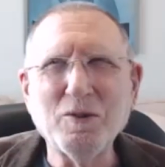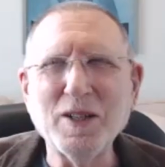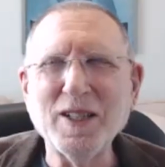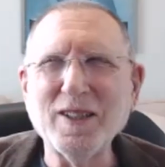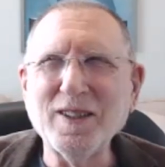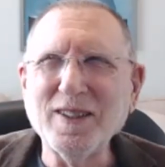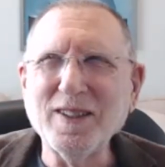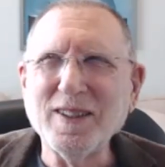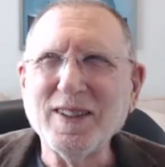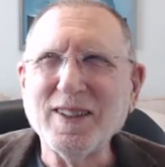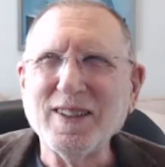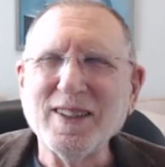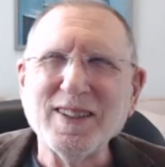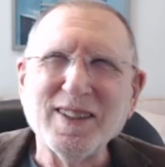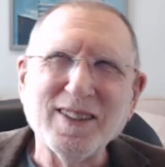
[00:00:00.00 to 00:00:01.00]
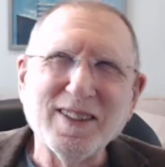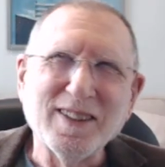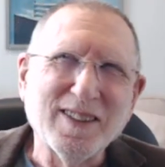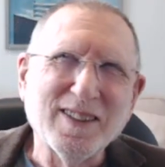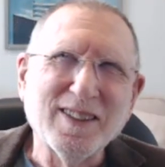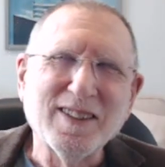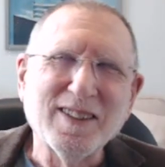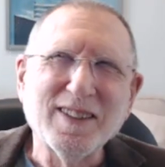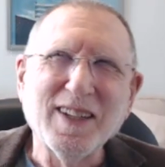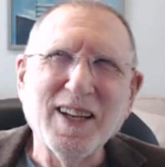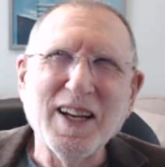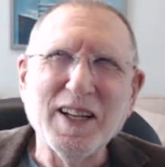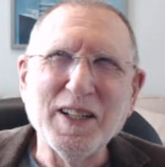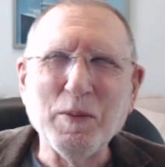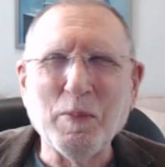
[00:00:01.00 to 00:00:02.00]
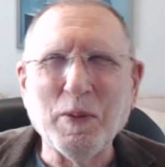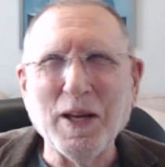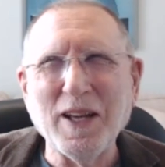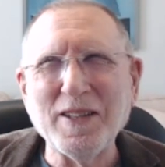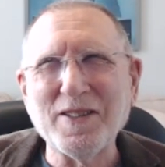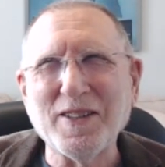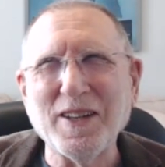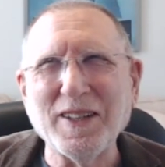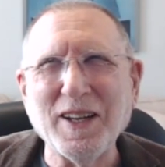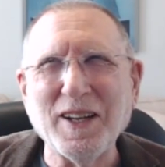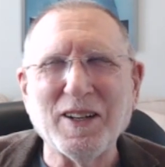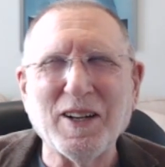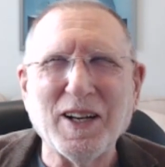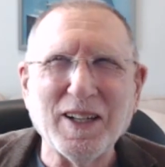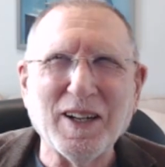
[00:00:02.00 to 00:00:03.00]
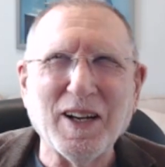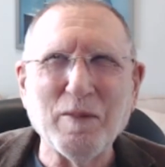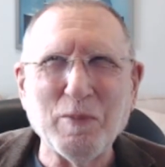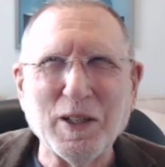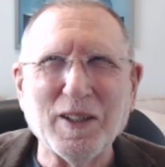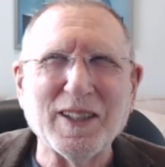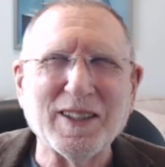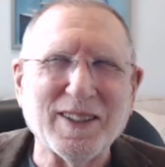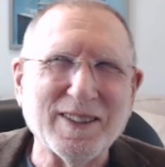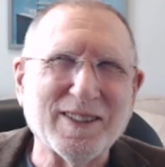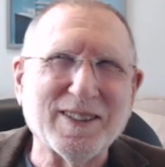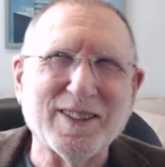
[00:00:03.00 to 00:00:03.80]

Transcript: well, yeah, it depends. Yeah, I can